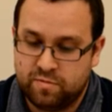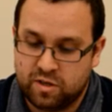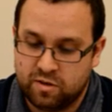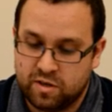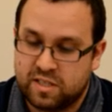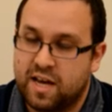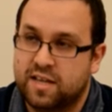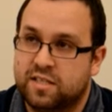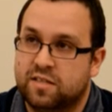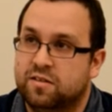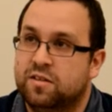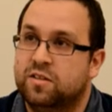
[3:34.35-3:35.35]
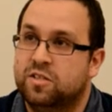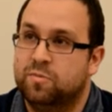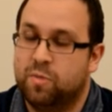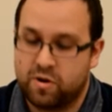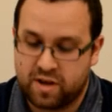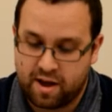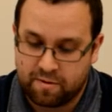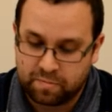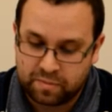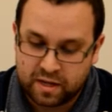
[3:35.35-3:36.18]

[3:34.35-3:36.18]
unit test and, and to mock out.